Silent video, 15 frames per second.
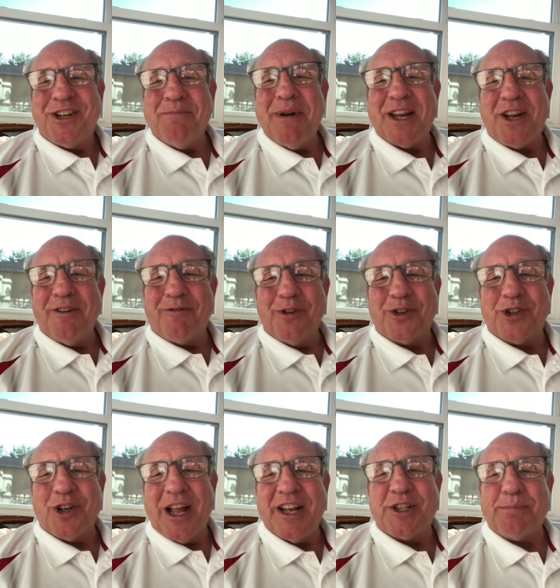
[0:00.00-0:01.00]
to make your 4th of
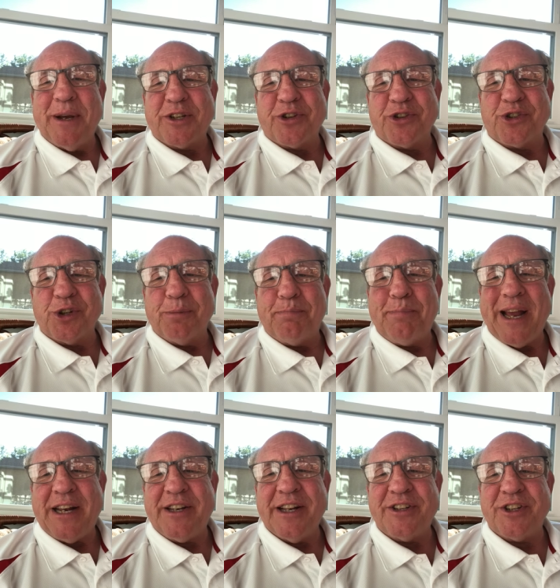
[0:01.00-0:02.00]
July special, so
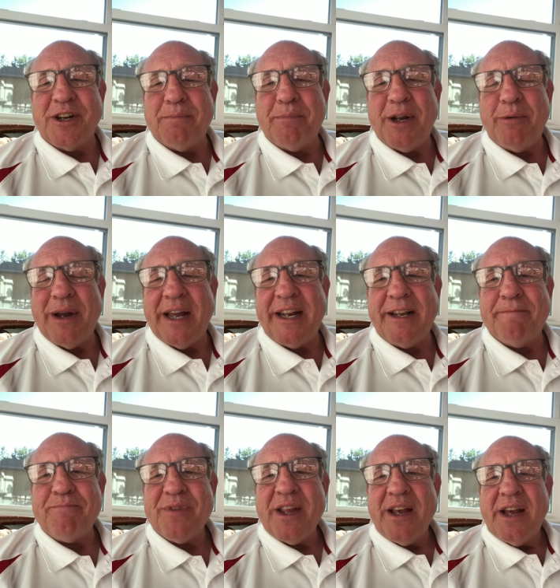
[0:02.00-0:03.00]
pay attention and be ready.
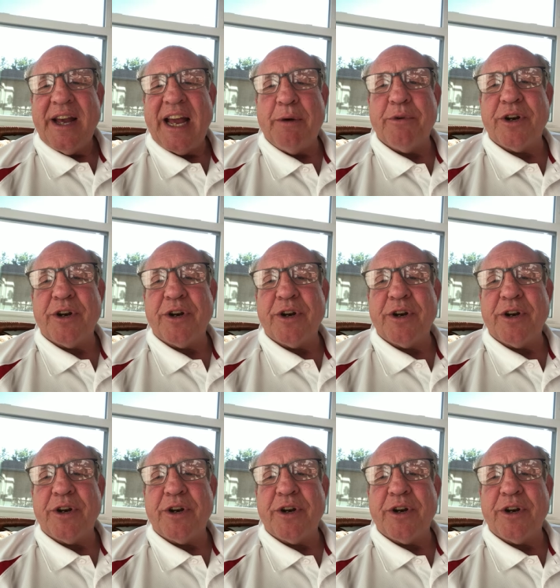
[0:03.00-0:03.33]
Hey, I